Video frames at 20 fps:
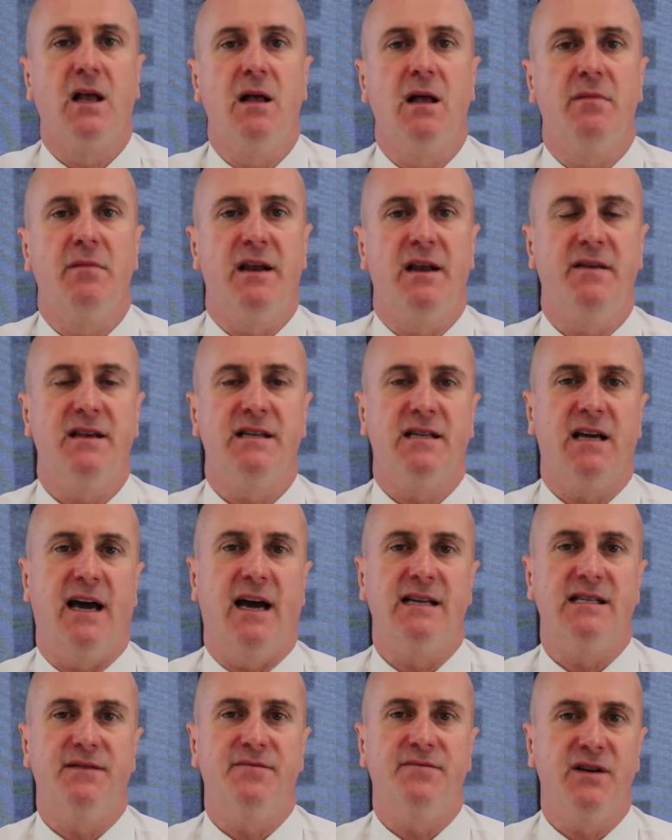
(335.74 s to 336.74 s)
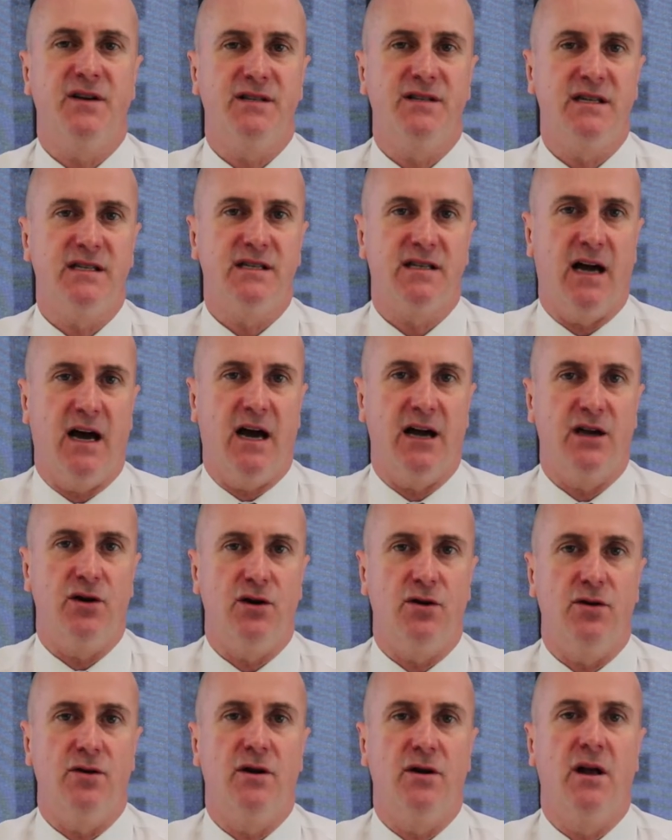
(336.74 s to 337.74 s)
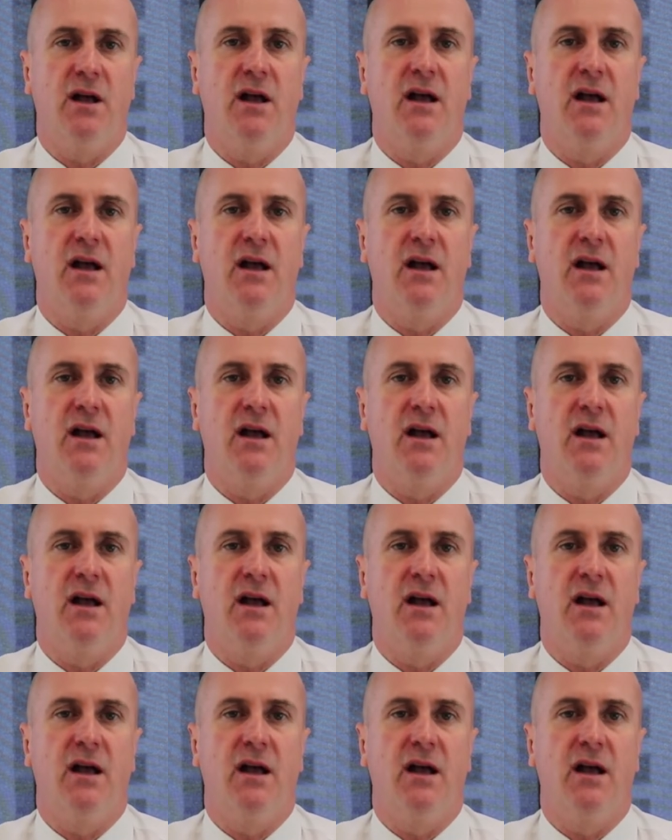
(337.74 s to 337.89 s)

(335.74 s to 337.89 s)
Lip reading: But in this case, Infosys argued